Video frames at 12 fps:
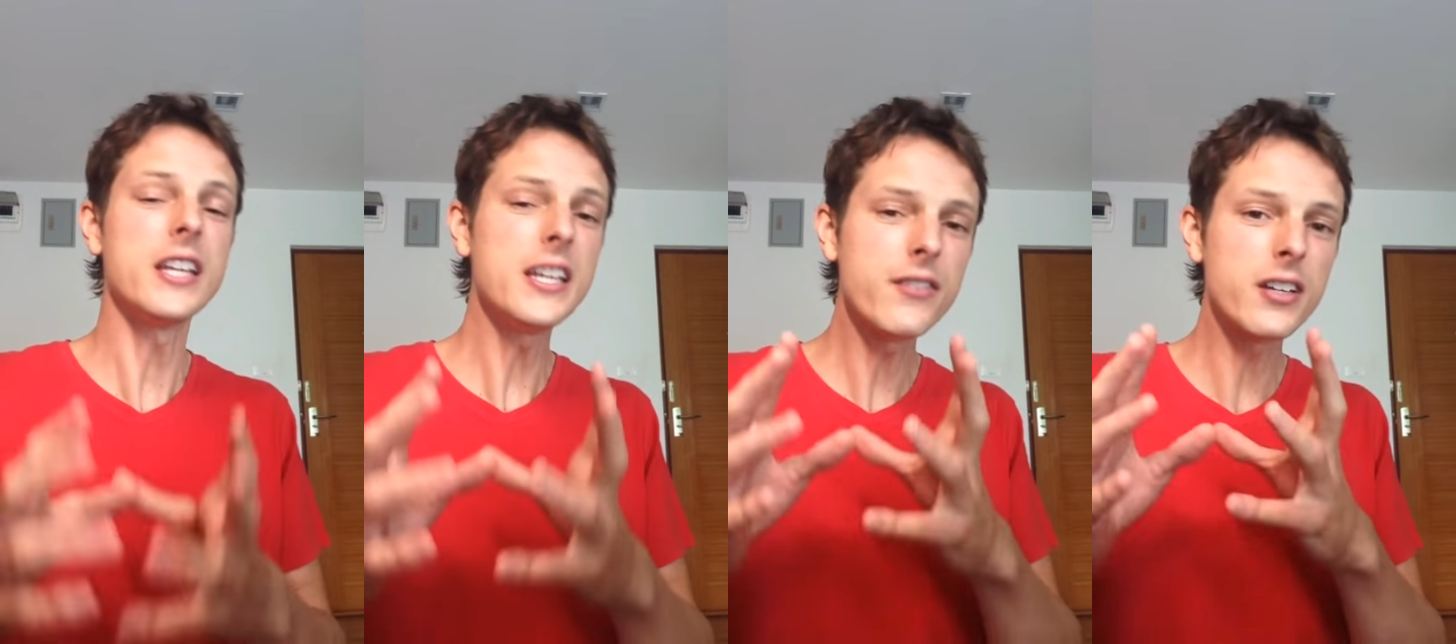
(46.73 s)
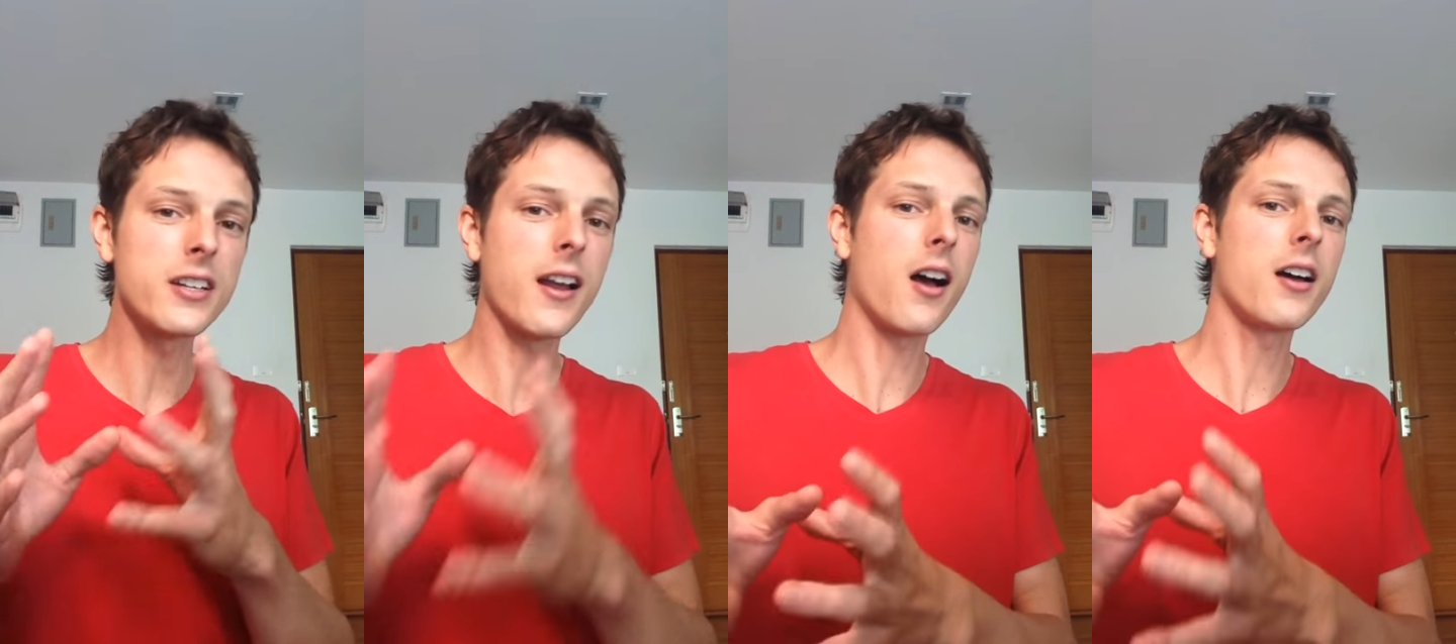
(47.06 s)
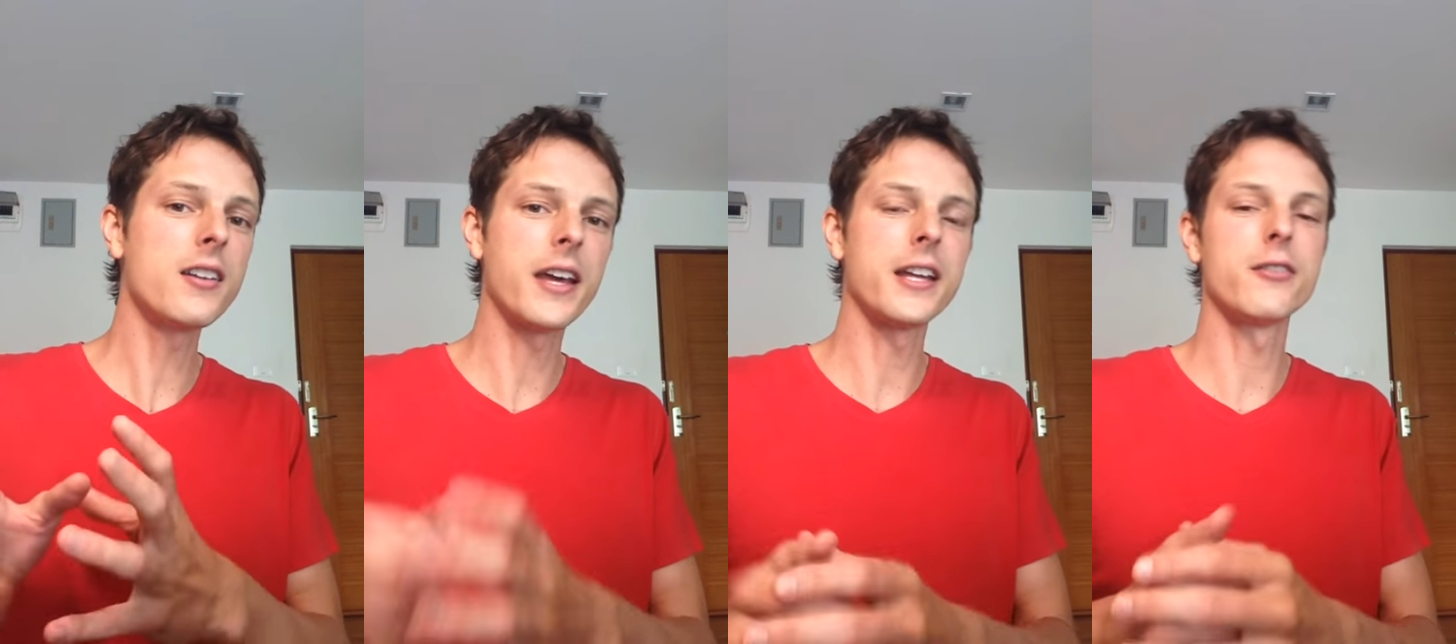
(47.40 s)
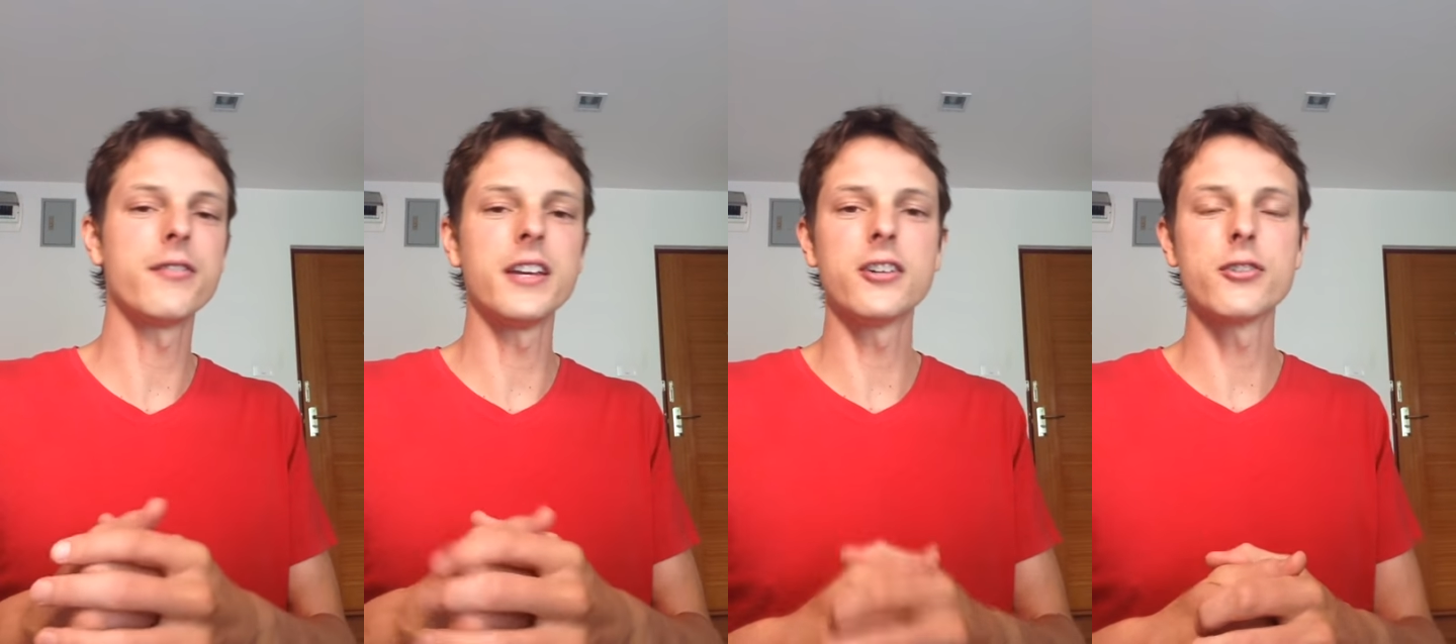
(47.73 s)
even
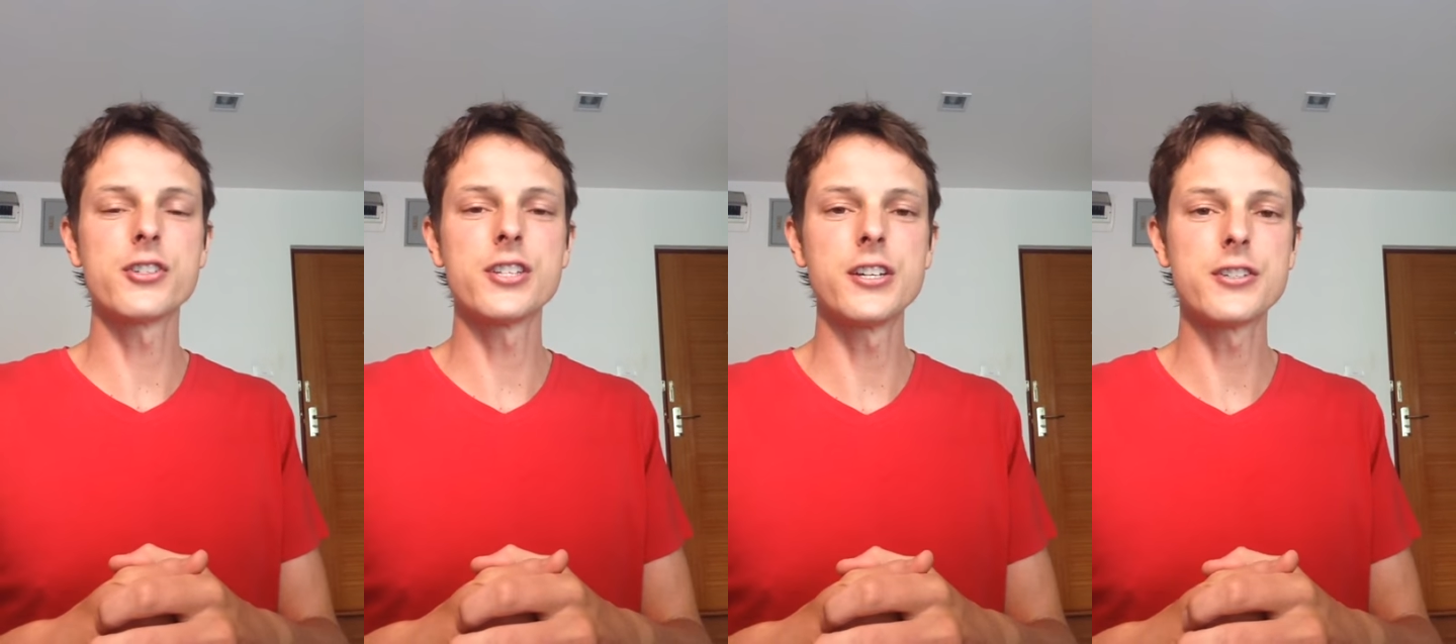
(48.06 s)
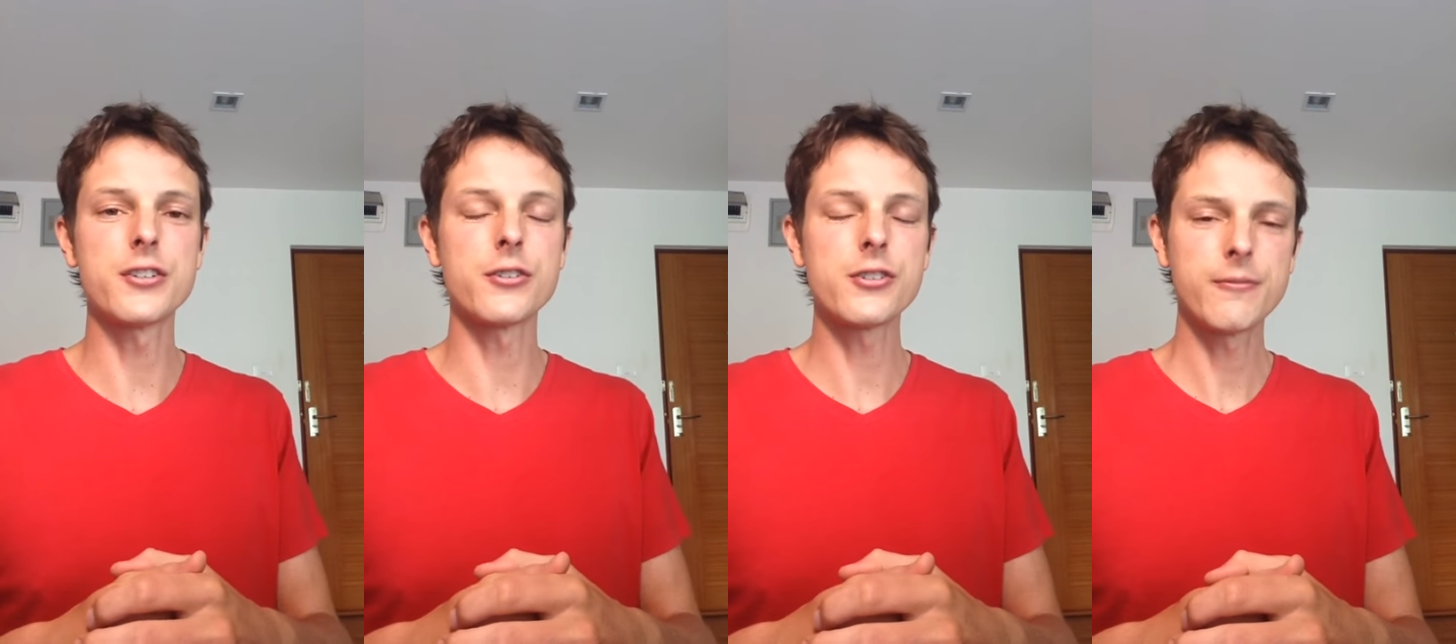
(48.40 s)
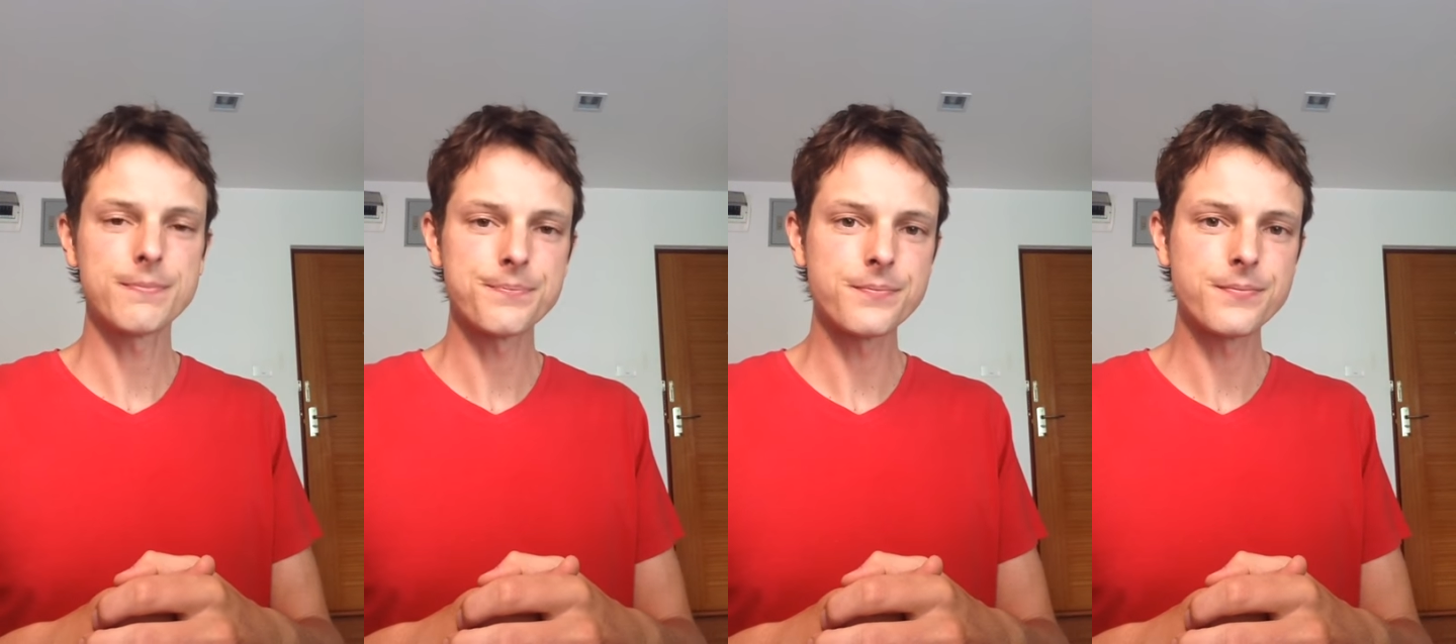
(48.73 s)
non-native English teachers.